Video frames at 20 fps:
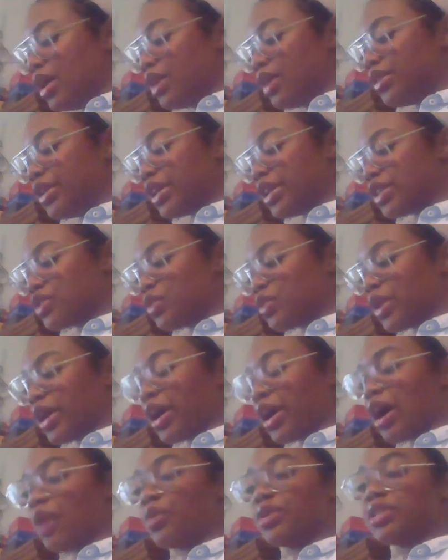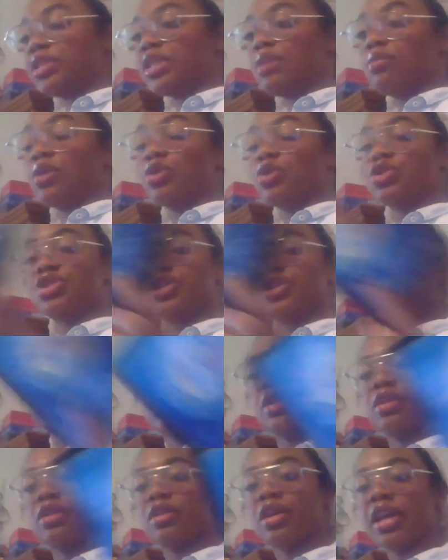The next one I got was emotion
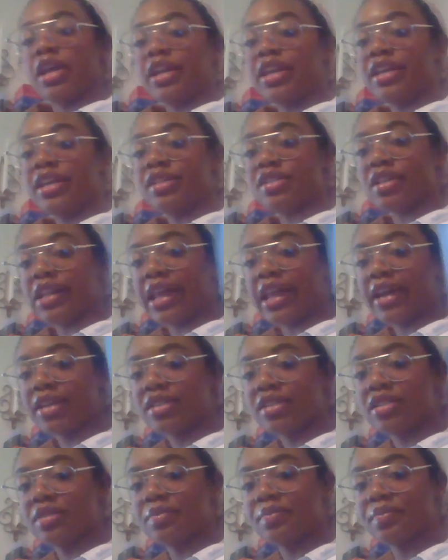and intellect.